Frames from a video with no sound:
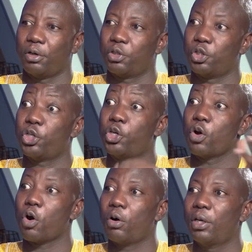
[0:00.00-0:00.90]

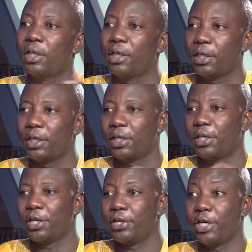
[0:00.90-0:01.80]
secure
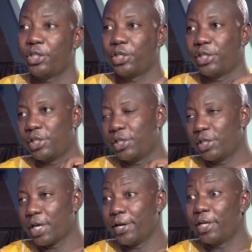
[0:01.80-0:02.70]
a nation
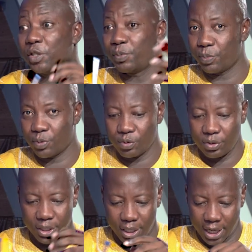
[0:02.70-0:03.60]
and its
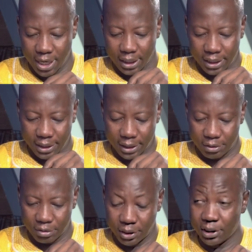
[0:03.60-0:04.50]
people and,
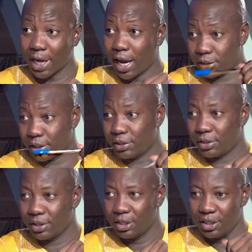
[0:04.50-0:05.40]
its
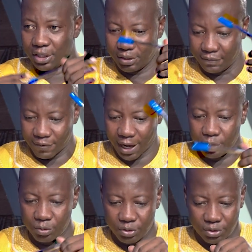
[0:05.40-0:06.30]
assets, its
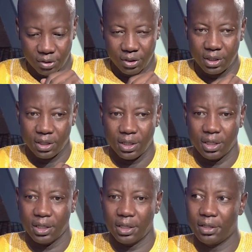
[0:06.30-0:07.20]
values,
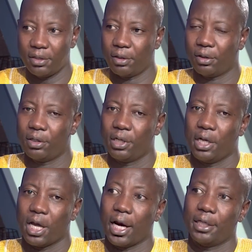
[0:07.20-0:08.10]

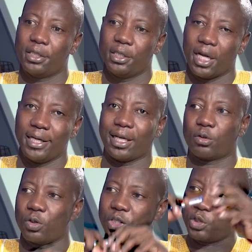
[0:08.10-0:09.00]
and that
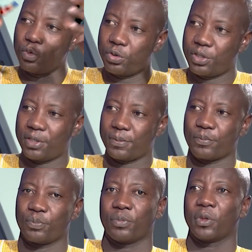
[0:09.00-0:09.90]
constitutes
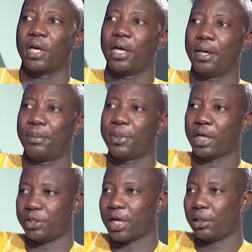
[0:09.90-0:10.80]

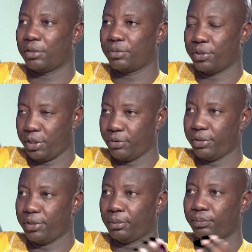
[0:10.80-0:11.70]
national
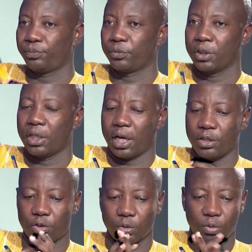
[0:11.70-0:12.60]
security.
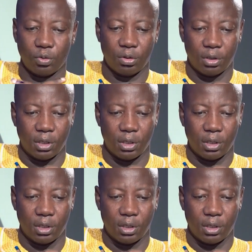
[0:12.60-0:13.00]
And so